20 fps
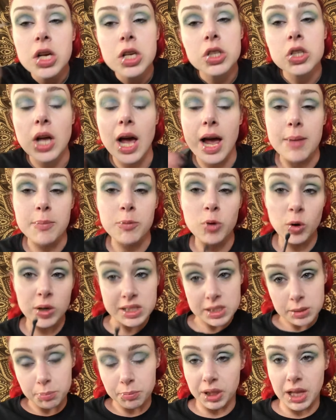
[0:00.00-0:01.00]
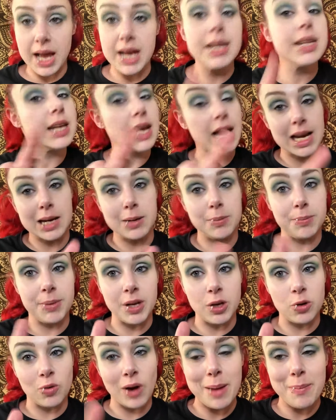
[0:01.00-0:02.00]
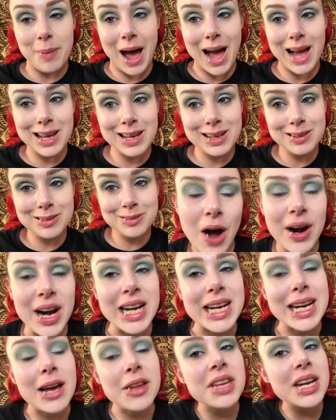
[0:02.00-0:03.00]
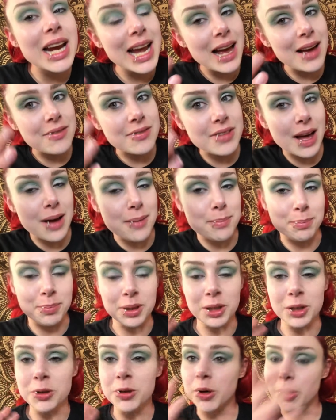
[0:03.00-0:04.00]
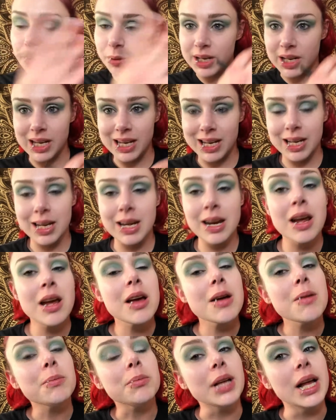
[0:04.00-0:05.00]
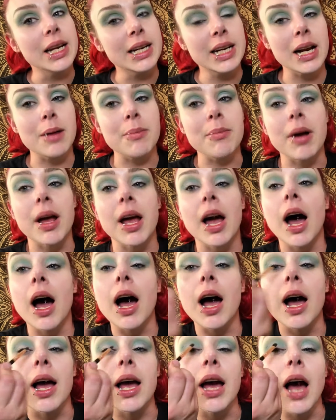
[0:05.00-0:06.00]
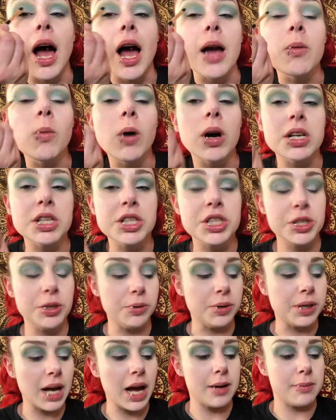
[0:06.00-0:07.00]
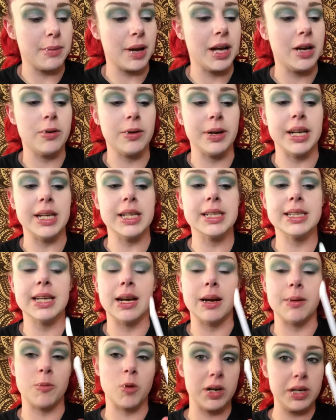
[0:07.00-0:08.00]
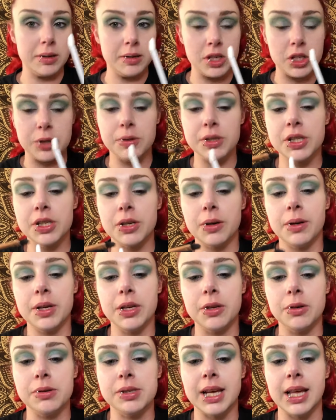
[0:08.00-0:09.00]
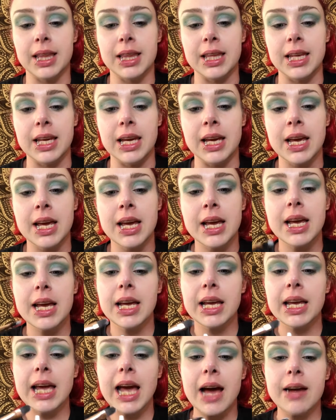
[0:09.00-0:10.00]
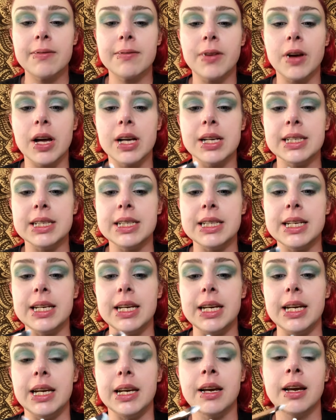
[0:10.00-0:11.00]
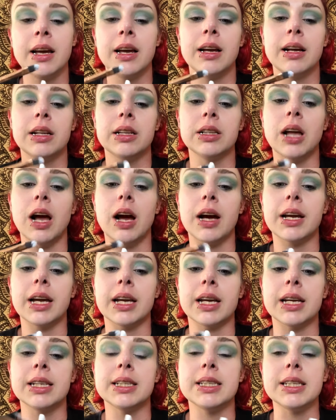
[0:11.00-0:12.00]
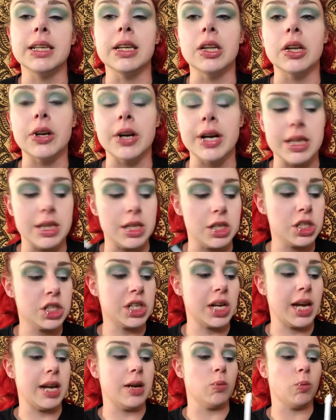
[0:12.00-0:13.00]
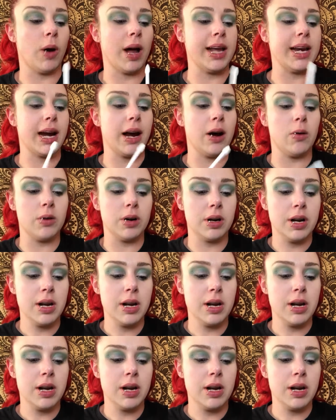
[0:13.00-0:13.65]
So I'm going to blend and be right back. All right, now that I have that blue-green blended up my eye, I want to cut my crease, and I'm going to do so using the Kat Von D Lock-It Concealer in the shade Whiteout.